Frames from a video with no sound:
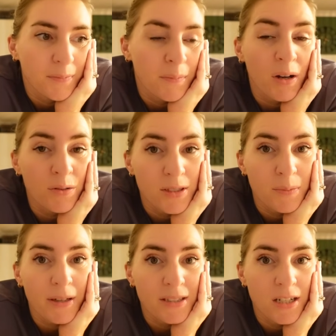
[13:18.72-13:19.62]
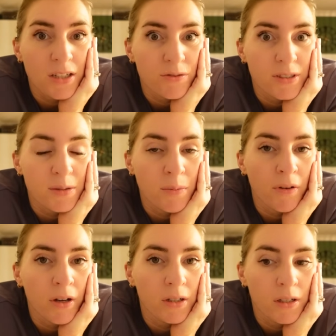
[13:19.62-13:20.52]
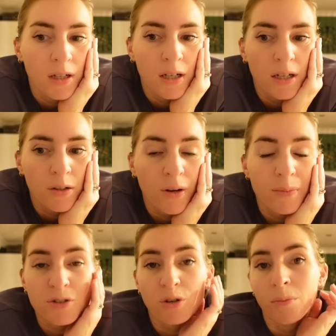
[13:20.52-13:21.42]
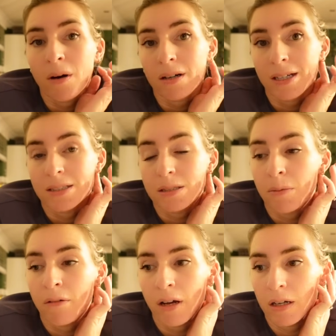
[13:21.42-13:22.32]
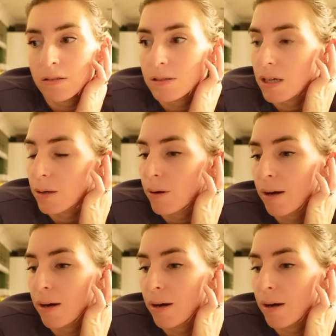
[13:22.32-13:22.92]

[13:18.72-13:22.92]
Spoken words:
Miles is back to nursery tomorrow. Graham's got market tomorrow, so